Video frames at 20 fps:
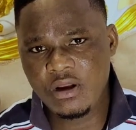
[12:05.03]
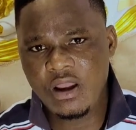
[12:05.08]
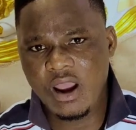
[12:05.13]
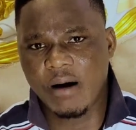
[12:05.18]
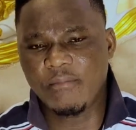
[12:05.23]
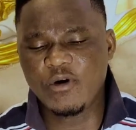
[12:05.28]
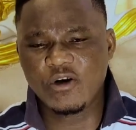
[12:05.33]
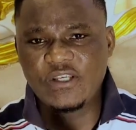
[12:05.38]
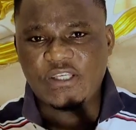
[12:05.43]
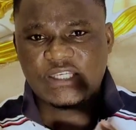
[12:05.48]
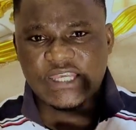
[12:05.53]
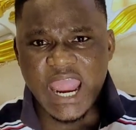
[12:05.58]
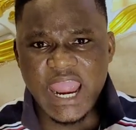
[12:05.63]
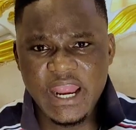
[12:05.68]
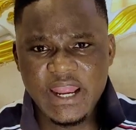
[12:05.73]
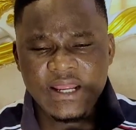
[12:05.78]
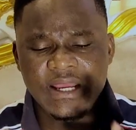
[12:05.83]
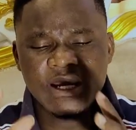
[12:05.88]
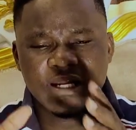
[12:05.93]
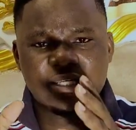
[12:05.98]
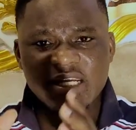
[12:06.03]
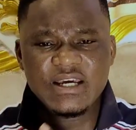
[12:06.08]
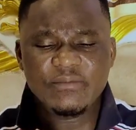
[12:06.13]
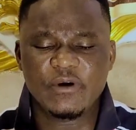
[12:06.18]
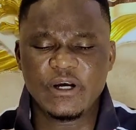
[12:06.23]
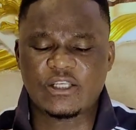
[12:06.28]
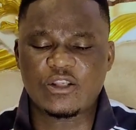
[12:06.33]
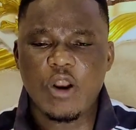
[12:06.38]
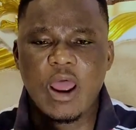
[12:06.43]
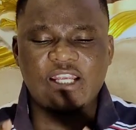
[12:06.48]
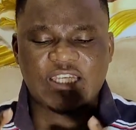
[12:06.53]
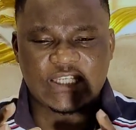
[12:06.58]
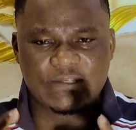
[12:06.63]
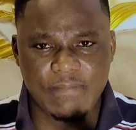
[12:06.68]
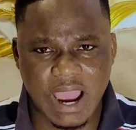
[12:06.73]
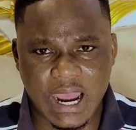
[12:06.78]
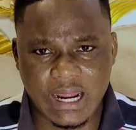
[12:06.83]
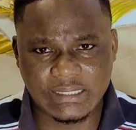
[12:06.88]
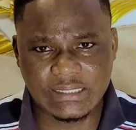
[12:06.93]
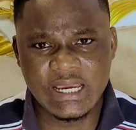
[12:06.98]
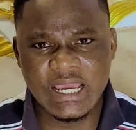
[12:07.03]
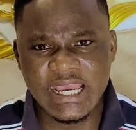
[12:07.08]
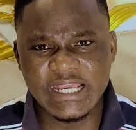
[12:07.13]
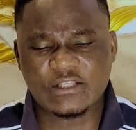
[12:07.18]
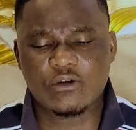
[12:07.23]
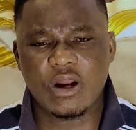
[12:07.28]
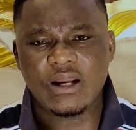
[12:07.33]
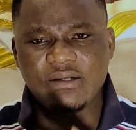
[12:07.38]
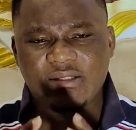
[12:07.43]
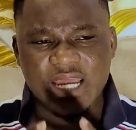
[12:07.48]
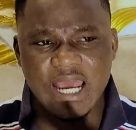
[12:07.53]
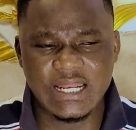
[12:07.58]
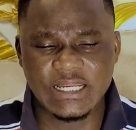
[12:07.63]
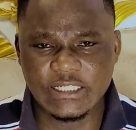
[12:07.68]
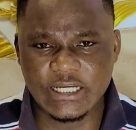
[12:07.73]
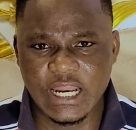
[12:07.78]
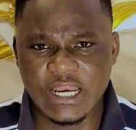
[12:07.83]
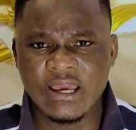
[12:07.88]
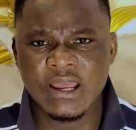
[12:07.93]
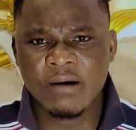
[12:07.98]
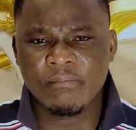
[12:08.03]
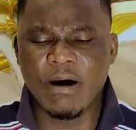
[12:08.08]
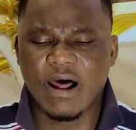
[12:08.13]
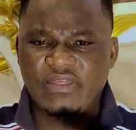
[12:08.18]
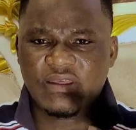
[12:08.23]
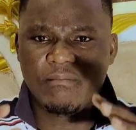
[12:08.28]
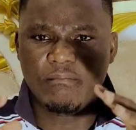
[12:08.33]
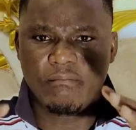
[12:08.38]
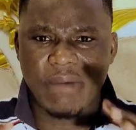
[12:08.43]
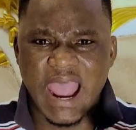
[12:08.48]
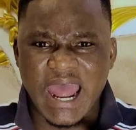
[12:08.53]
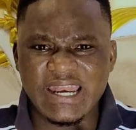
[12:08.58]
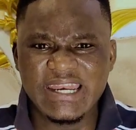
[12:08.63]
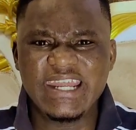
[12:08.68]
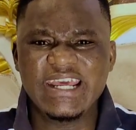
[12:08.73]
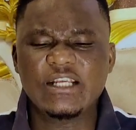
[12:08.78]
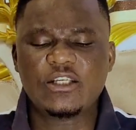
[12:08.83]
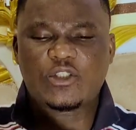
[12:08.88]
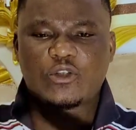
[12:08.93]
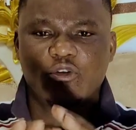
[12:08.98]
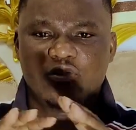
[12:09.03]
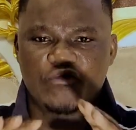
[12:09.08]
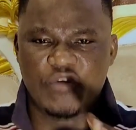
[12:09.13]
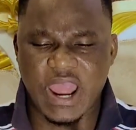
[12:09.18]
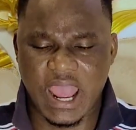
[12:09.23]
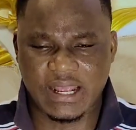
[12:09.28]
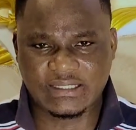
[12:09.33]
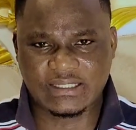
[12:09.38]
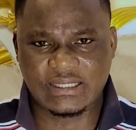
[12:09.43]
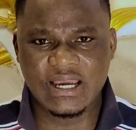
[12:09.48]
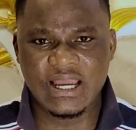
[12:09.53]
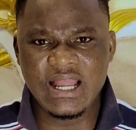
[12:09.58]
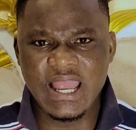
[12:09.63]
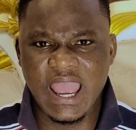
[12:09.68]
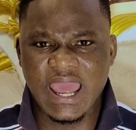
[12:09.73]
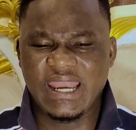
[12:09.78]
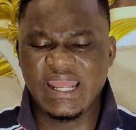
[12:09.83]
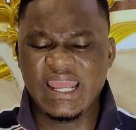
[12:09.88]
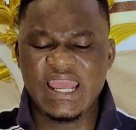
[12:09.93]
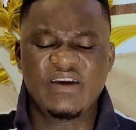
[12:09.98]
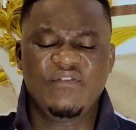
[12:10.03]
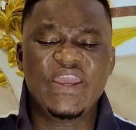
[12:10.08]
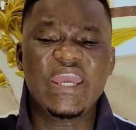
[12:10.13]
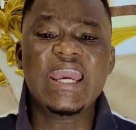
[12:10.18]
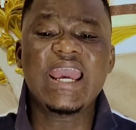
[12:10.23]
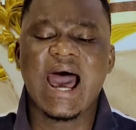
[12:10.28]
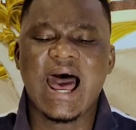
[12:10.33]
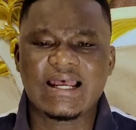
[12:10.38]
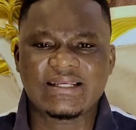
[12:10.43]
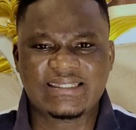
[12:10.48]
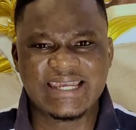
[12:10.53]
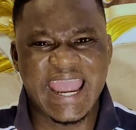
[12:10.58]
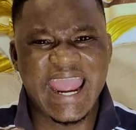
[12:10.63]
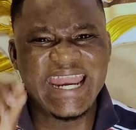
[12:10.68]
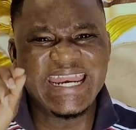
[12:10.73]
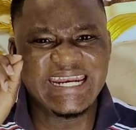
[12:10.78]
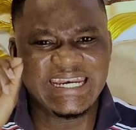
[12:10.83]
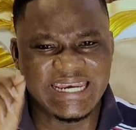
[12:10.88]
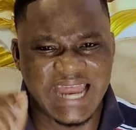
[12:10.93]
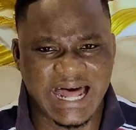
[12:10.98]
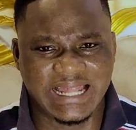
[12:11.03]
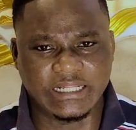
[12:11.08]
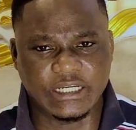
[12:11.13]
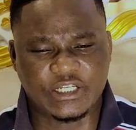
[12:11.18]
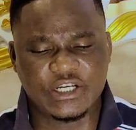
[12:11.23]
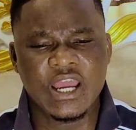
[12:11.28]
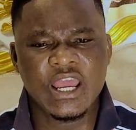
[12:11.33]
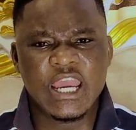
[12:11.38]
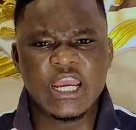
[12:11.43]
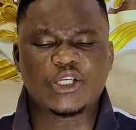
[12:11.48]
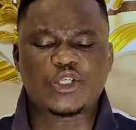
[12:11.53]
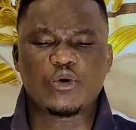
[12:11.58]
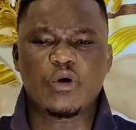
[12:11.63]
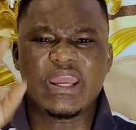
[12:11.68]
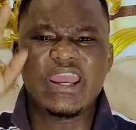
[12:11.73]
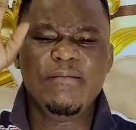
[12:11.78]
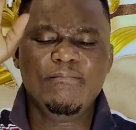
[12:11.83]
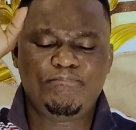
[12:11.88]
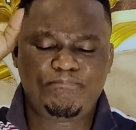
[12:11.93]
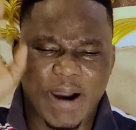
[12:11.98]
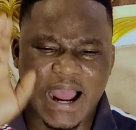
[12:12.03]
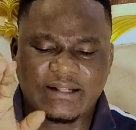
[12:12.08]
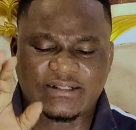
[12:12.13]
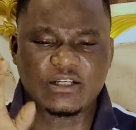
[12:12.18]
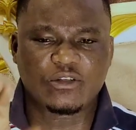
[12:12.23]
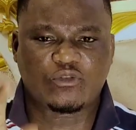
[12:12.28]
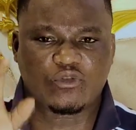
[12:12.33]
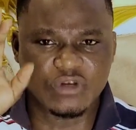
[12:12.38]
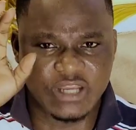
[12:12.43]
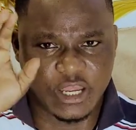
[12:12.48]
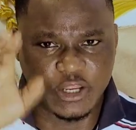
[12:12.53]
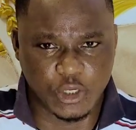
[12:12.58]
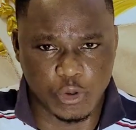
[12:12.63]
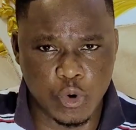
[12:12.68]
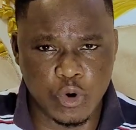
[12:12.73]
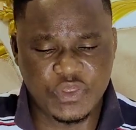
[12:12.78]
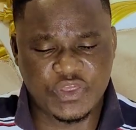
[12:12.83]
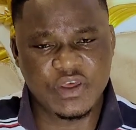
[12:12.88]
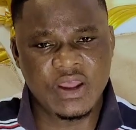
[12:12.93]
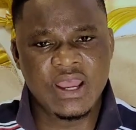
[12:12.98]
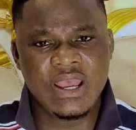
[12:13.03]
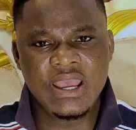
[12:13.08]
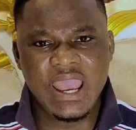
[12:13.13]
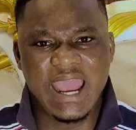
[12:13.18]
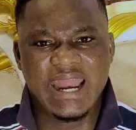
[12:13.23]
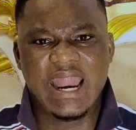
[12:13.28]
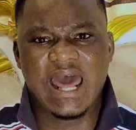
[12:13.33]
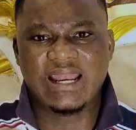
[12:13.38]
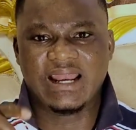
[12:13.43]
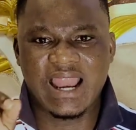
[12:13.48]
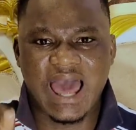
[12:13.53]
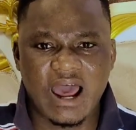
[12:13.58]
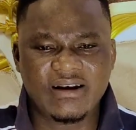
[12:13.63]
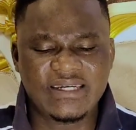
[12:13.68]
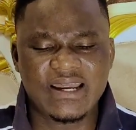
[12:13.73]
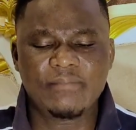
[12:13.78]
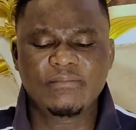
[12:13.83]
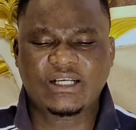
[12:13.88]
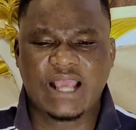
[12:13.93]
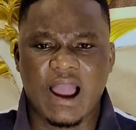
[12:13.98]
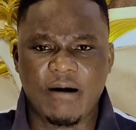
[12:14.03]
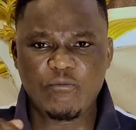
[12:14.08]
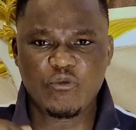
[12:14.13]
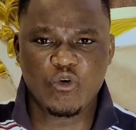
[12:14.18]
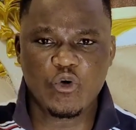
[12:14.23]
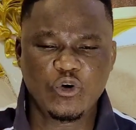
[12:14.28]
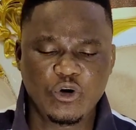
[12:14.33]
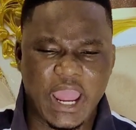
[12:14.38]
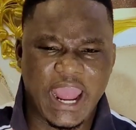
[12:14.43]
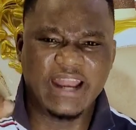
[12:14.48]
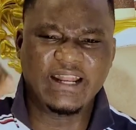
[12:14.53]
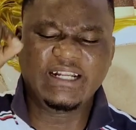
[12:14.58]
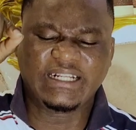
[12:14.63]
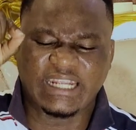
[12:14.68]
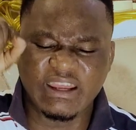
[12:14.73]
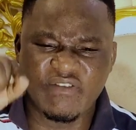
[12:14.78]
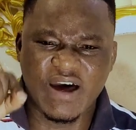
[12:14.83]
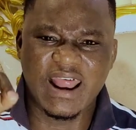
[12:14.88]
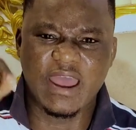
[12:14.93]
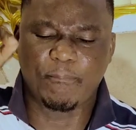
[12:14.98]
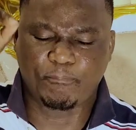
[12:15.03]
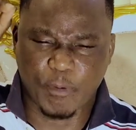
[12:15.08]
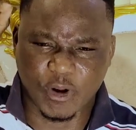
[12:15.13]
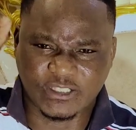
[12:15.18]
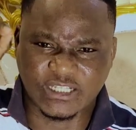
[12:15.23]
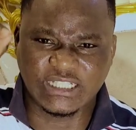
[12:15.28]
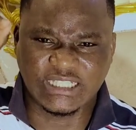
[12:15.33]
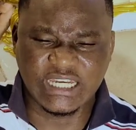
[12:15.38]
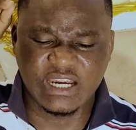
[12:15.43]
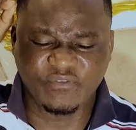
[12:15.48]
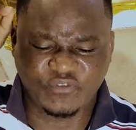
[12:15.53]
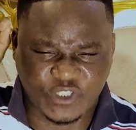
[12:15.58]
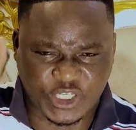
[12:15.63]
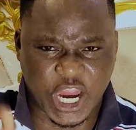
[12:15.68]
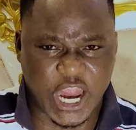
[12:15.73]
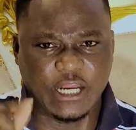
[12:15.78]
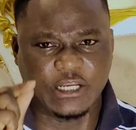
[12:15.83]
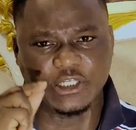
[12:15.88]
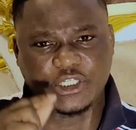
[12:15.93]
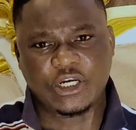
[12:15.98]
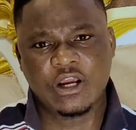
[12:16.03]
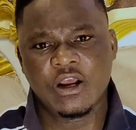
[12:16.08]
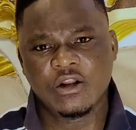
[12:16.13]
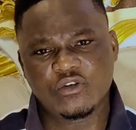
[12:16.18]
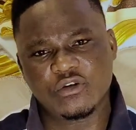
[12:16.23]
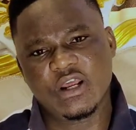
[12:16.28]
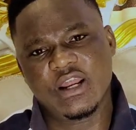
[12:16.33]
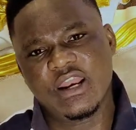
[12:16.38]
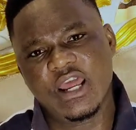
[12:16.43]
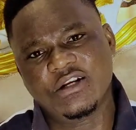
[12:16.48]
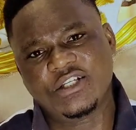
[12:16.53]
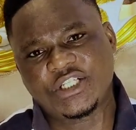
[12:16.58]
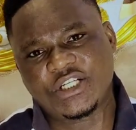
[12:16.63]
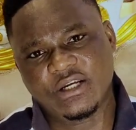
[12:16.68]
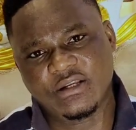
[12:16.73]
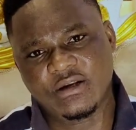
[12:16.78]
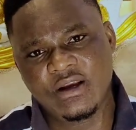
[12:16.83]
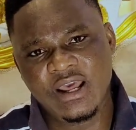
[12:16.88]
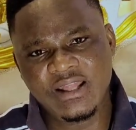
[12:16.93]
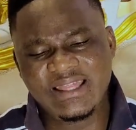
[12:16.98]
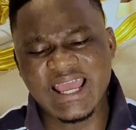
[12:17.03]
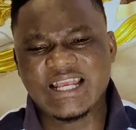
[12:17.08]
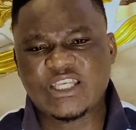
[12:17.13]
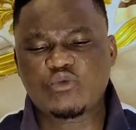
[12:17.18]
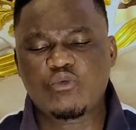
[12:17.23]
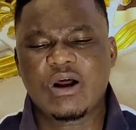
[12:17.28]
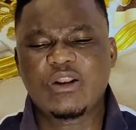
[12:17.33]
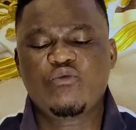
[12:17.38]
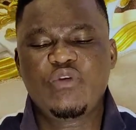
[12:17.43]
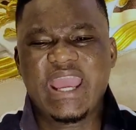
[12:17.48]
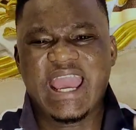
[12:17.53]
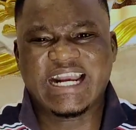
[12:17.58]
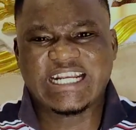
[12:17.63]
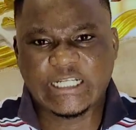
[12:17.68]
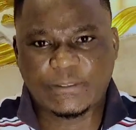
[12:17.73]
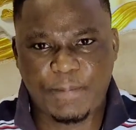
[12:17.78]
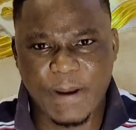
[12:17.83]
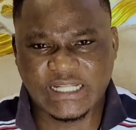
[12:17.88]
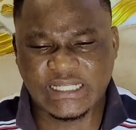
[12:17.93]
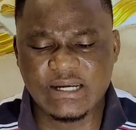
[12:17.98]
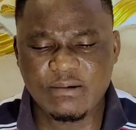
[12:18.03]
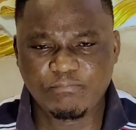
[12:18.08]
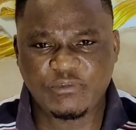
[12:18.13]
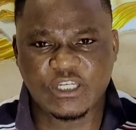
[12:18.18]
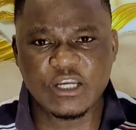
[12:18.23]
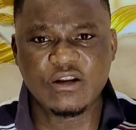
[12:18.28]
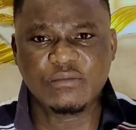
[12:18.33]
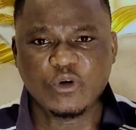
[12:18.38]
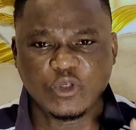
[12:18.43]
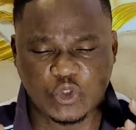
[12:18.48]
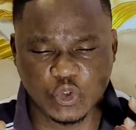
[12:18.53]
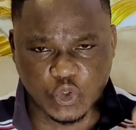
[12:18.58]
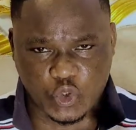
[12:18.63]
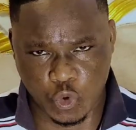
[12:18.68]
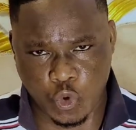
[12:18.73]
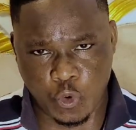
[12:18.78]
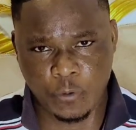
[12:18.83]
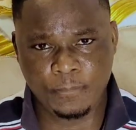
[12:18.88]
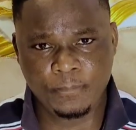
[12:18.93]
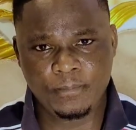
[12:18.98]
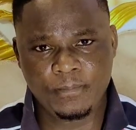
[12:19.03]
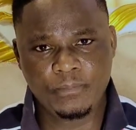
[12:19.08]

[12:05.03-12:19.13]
I'm not saying Tinubu is not smart, he's not intelligent, but the man needs to rest. And if he has any knowledge, he should impact it to the youth and allow them come rule and give a positive change to the nation. That's what we are expecting Tinubu to do.